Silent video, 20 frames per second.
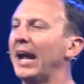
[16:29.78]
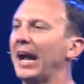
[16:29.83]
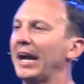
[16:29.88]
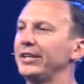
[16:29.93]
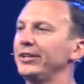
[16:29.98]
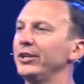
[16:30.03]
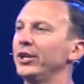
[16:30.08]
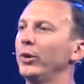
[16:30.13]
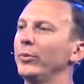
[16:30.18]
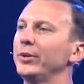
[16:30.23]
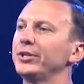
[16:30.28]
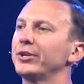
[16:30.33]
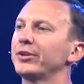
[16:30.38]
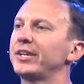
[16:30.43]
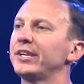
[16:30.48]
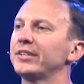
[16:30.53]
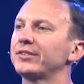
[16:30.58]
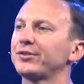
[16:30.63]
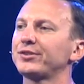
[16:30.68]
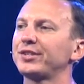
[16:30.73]
and you know when your
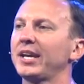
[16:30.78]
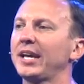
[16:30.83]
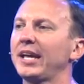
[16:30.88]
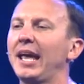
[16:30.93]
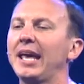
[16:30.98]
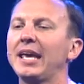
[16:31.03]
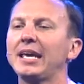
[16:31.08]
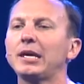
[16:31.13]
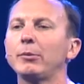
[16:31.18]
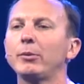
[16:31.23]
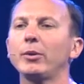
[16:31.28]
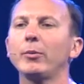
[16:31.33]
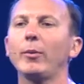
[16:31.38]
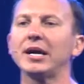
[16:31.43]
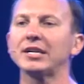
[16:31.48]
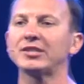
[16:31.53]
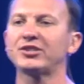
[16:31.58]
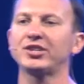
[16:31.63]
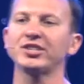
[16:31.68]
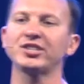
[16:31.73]
kids are saying, hey, can we
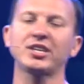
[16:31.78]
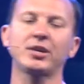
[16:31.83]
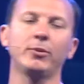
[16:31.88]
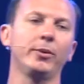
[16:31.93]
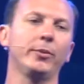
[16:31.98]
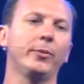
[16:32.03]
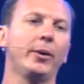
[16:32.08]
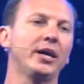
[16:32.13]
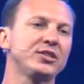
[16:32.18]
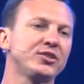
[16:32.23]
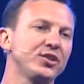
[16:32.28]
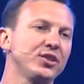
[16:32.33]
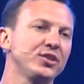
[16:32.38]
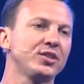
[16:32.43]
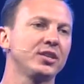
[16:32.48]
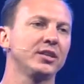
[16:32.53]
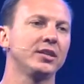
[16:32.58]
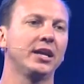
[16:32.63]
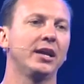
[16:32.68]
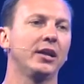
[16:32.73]
watch this? Can we watch
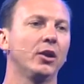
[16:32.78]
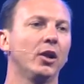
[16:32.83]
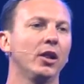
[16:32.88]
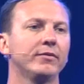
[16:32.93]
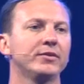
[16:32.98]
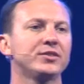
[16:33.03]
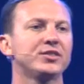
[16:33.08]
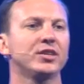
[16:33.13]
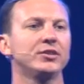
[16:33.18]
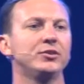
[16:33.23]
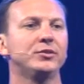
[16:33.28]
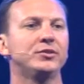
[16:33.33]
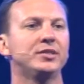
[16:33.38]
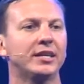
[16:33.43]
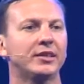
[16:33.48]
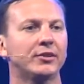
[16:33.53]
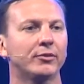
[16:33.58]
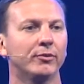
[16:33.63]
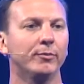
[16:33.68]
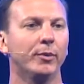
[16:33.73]
this? And, and all of a sudden you
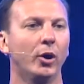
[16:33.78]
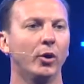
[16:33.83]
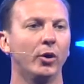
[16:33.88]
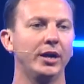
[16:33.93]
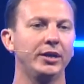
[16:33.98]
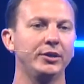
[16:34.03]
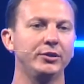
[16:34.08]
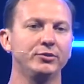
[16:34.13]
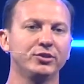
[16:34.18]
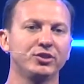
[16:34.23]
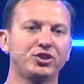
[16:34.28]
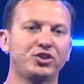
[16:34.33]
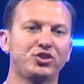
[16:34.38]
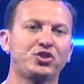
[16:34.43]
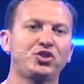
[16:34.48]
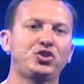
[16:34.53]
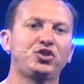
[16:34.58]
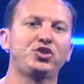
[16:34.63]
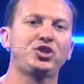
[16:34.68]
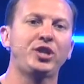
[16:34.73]
take the remote and you
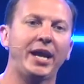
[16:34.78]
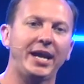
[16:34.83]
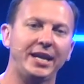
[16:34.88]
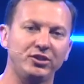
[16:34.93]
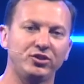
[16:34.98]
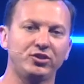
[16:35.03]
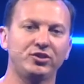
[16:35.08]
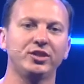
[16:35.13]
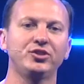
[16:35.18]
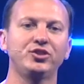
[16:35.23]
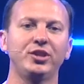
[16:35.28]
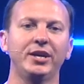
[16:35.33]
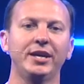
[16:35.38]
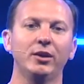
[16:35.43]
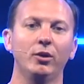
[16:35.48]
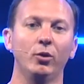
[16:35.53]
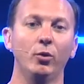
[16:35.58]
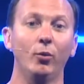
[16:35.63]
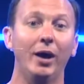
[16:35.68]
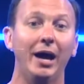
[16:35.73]
just change the
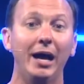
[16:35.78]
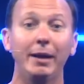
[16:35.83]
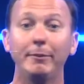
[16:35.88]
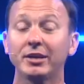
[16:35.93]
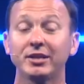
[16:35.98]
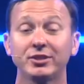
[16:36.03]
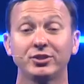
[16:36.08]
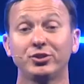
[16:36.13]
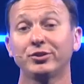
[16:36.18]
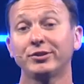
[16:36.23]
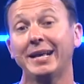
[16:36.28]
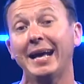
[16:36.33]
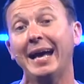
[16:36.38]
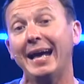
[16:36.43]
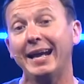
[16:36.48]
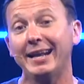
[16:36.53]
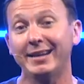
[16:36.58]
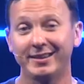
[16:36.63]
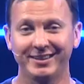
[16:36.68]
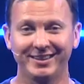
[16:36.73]
channel. Why? Because you're
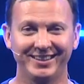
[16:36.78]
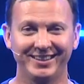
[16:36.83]
dad.